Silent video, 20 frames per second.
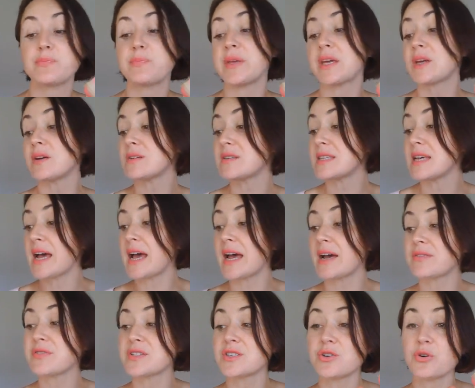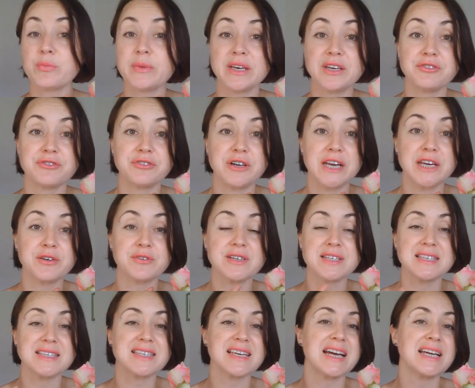Because I have so many
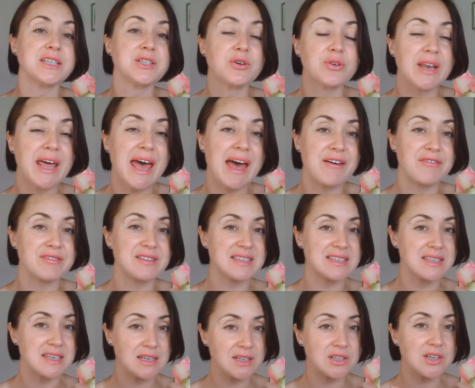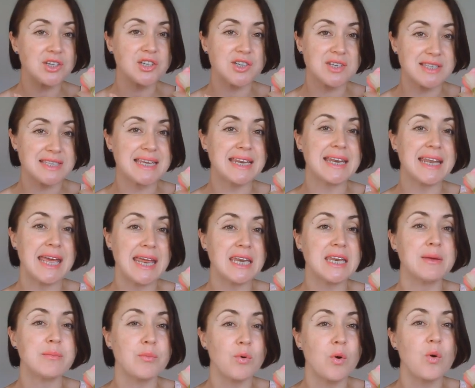fragrances, I don't have a signature scent
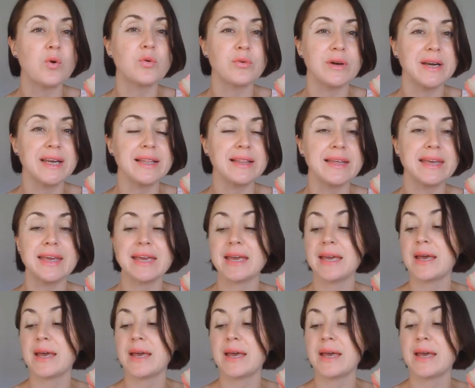anymore really,